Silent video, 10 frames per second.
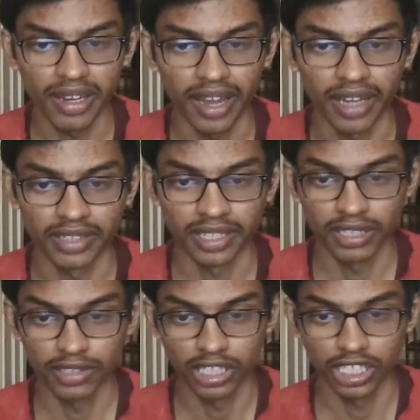and
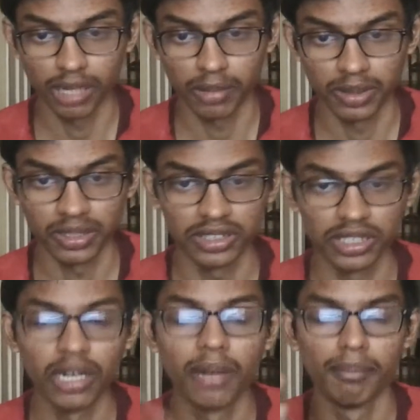then third compartment is
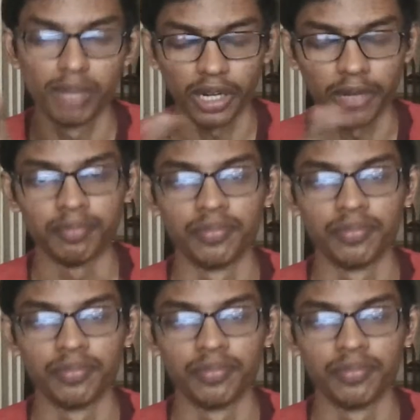the blood.